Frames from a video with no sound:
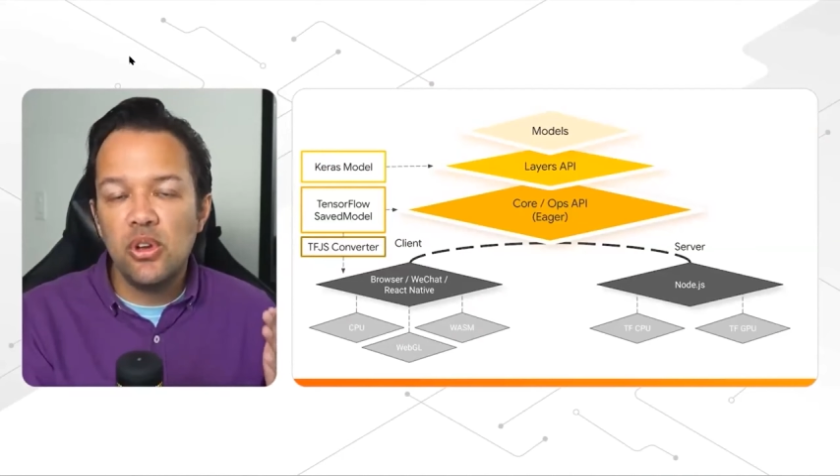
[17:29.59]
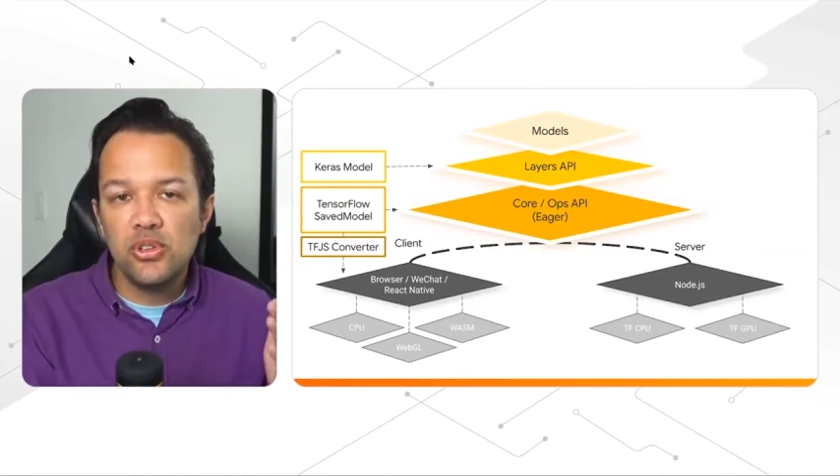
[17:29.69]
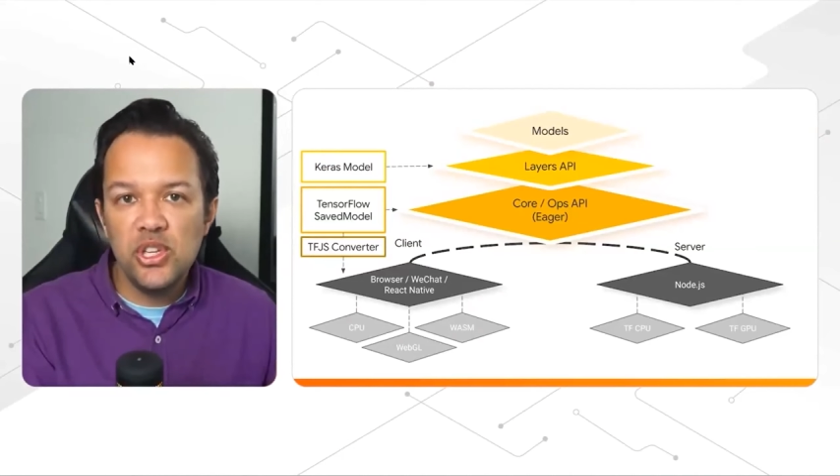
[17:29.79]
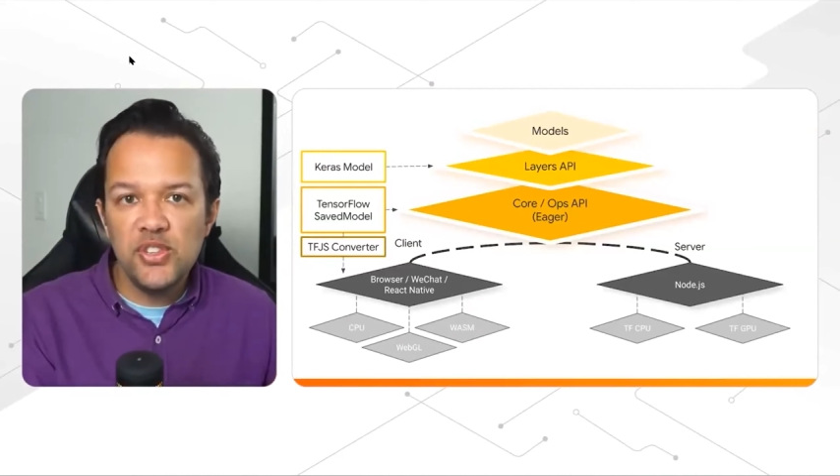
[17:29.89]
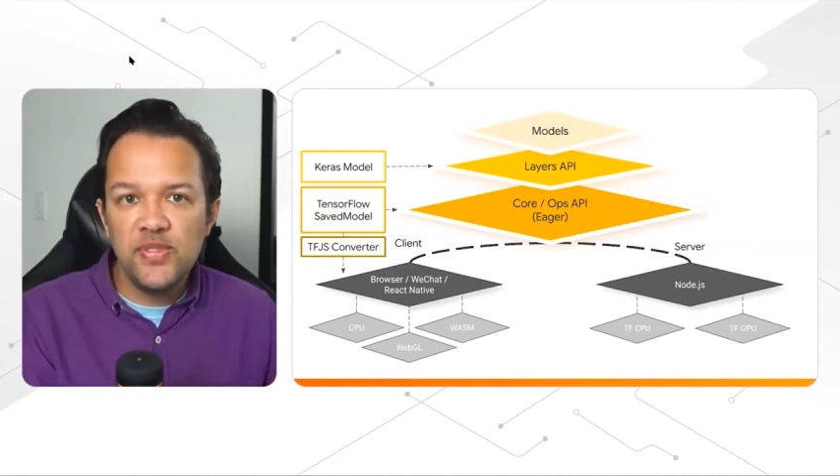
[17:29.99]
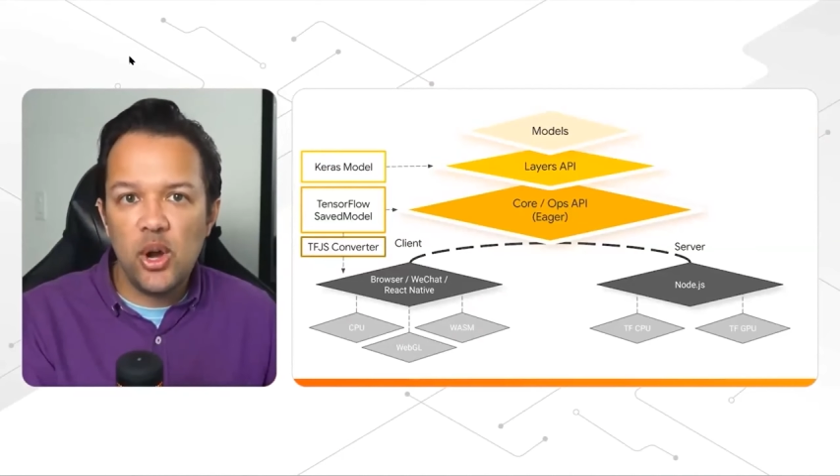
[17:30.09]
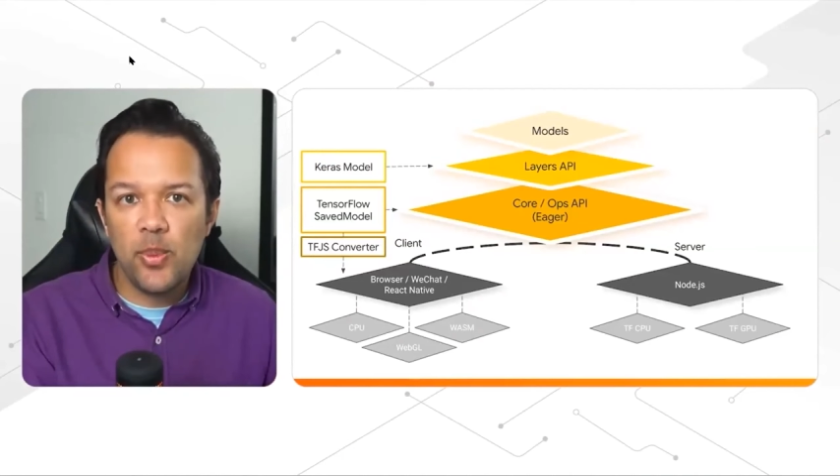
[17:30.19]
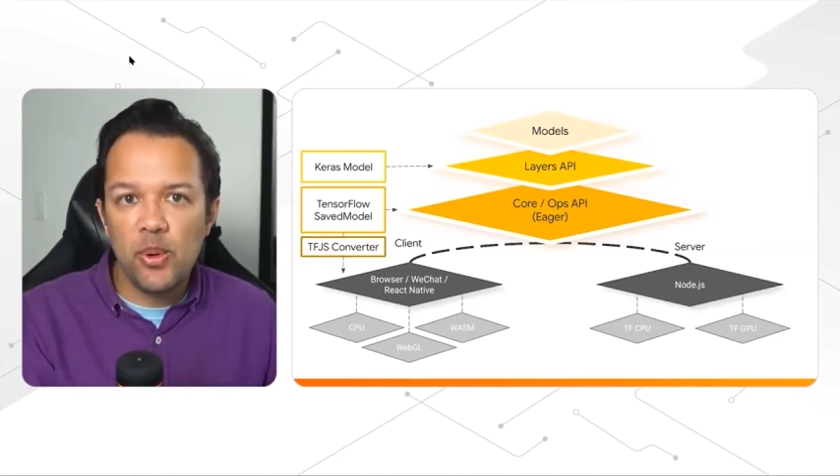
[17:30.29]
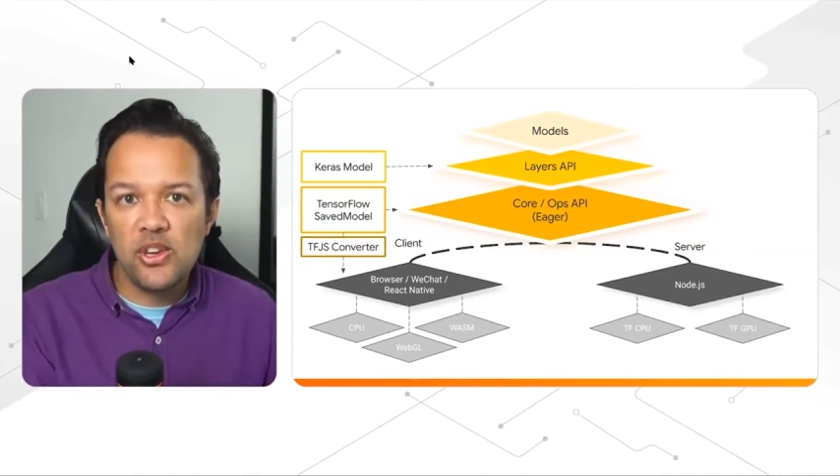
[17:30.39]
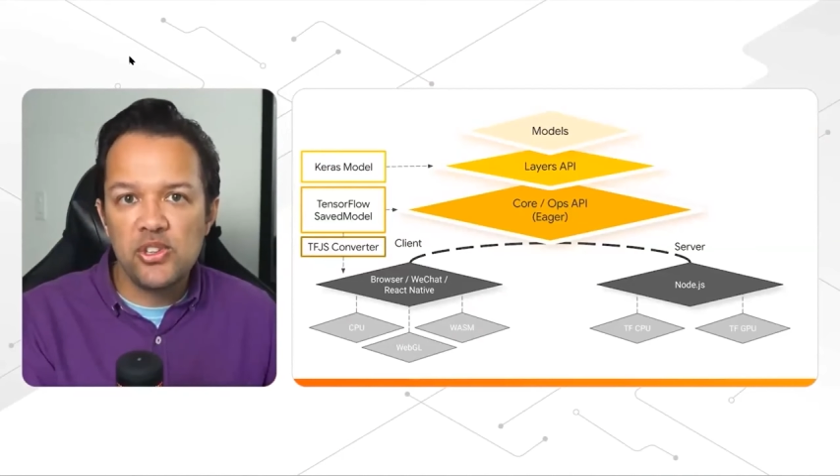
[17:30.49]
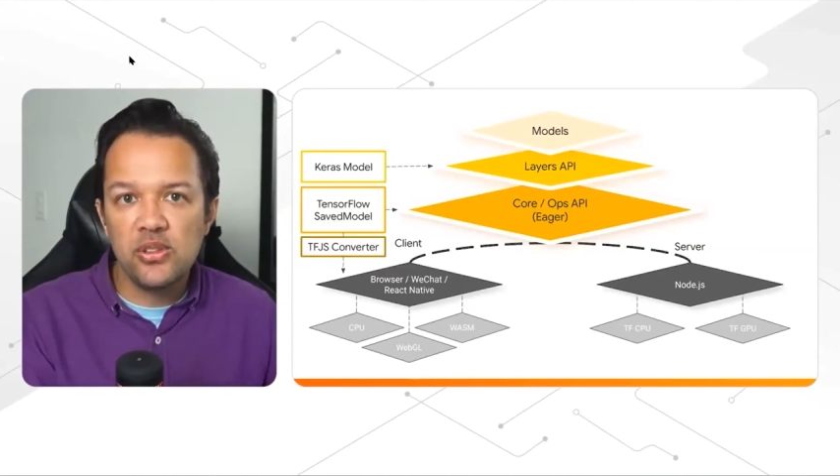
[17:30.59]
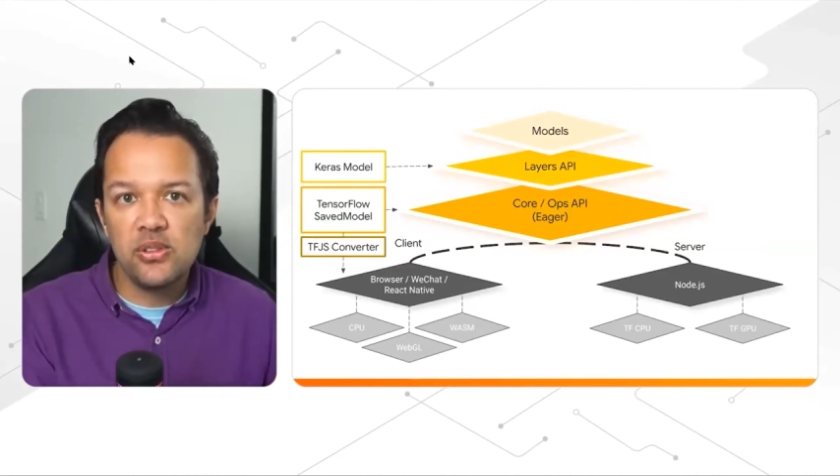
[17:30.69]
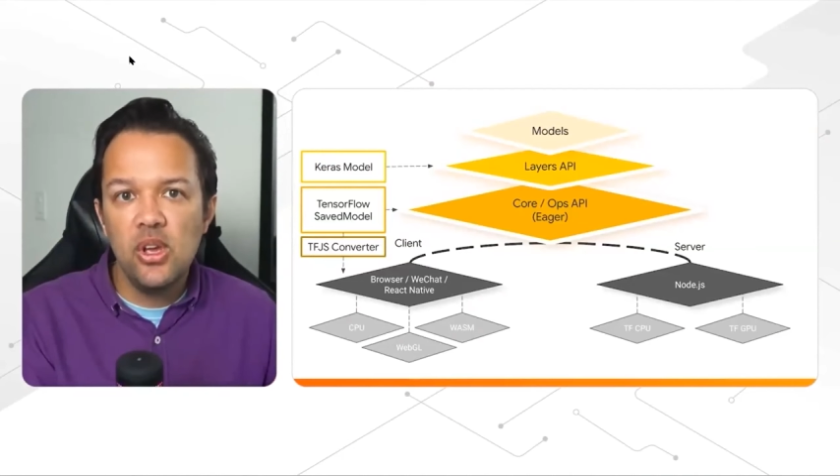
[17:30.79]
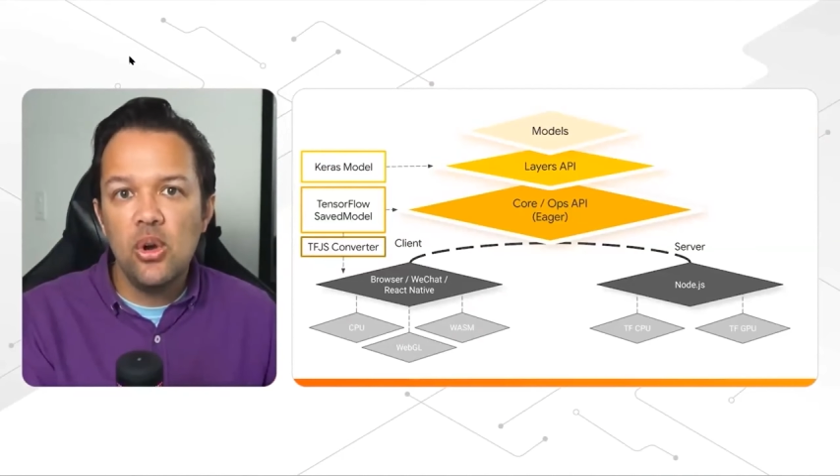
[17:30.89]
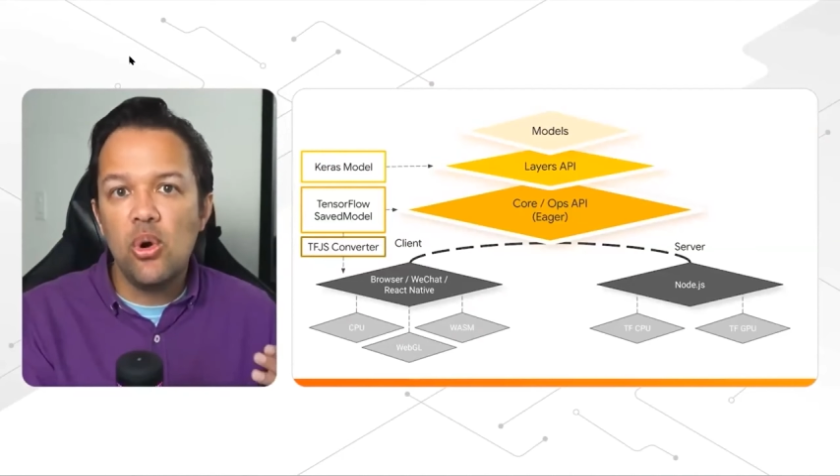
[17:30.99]
to not use that
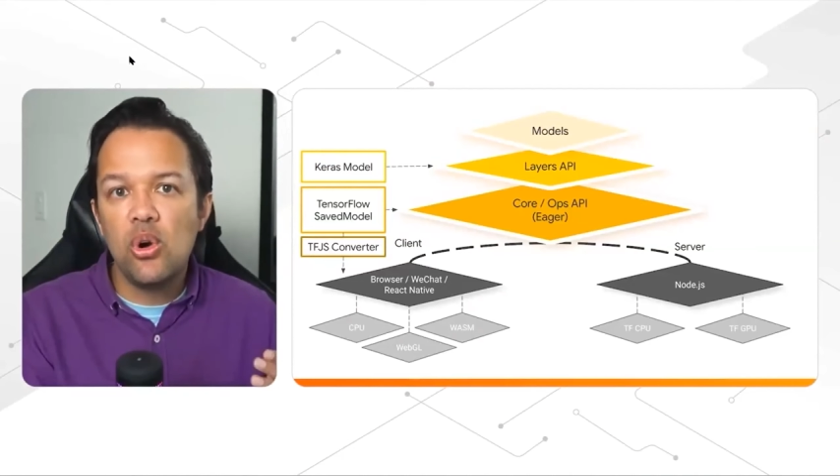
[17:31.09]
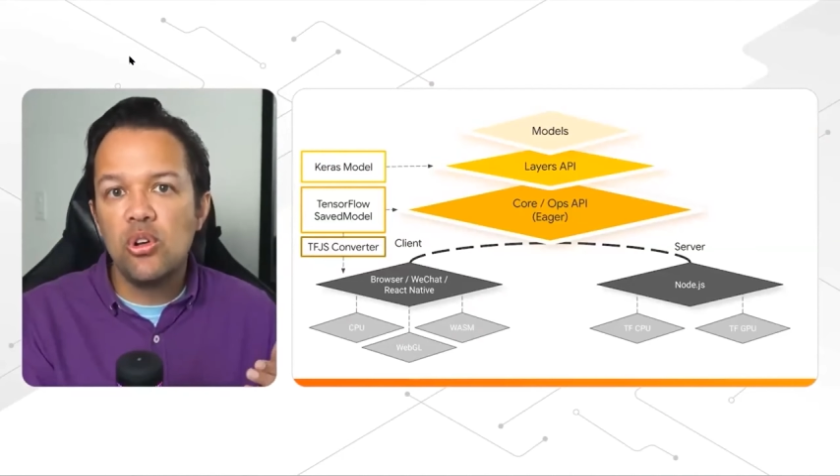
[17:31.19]
operation